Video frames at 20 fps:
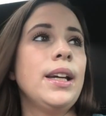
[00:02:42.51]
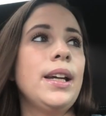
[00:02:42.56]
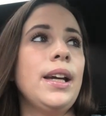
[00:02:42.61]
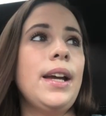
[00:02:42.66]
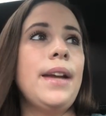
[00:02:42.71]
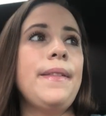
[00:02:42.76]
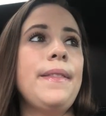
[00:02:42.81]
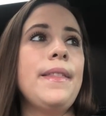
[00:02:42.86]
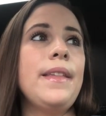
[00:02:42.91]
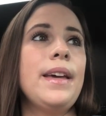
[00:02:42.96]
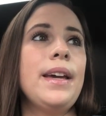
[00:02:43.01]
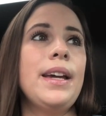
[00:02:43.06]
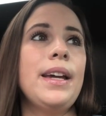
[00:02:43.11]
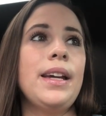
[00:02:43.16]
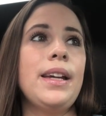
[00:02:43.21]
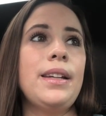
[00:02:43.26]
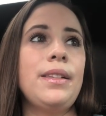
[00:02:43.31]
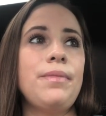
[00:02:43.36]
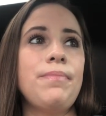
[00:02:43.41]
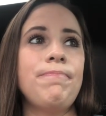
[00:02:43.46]
And
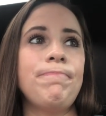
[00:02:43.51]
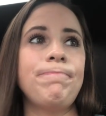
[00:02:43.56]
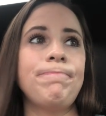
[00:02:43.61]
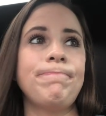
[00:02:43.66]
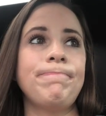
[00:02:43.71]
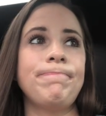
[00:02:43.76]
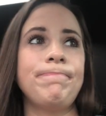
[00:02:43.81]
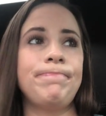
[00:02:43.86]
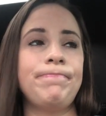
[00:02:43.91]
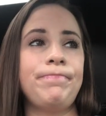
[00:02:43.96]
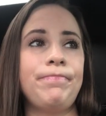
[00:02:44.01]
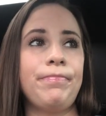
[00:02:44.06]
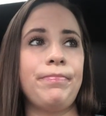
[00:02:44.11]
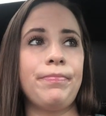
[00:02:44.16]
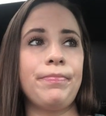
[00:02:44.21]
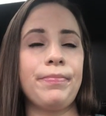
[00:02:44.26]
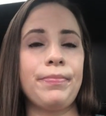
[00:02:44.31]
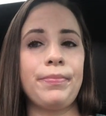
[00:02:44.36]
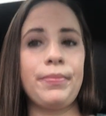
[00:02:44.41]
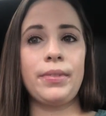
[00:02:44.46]
then
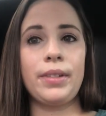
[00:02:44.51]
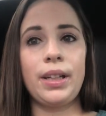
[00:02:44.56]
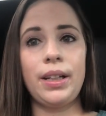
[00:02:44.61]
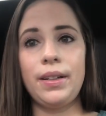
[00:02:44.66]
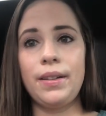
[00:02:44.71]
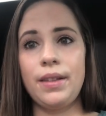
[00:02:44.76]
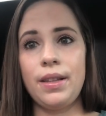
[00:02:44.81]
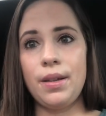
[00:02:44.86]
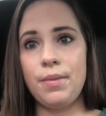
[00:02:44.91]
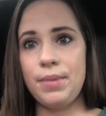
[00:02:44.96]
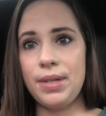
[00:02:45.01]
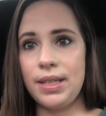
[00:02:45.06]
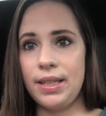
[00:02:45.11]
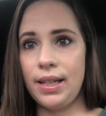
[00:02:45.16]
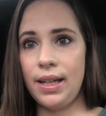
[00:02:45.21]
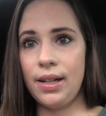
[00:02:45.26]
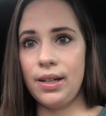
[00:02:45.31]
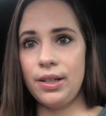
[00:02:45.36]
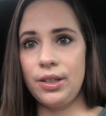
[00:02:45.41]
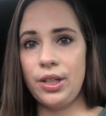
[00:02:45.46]
the
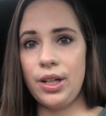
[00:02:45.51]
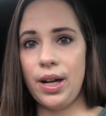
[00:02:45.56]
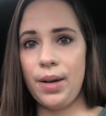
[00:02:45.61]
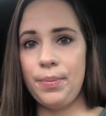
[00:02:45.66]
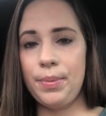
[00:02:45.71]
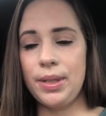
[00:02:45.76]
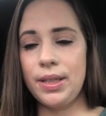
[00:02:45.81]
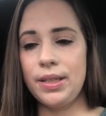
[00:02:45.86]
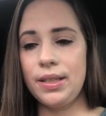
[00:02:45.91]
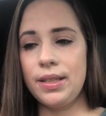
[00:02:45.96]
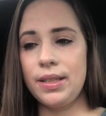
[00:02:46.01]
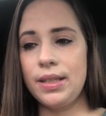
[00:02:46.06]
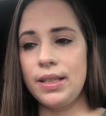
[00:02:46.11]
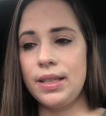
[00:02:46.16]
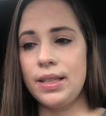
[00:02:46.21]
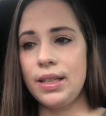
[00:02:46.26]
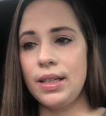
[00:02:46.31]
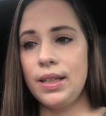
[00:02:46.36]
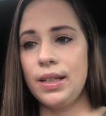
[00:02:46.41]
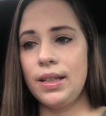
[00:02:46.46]
miscarriage happens.